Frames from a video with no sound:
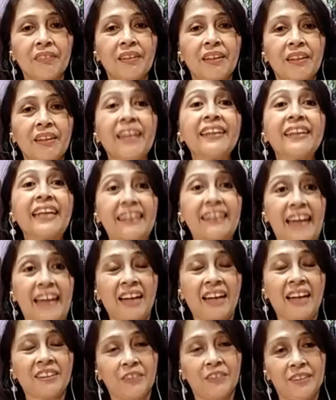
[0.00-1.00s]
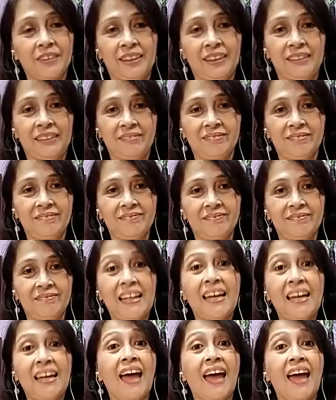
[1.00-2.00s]
and then act on it.
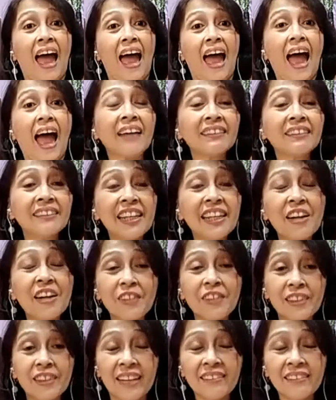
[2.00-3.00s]
Acting on it,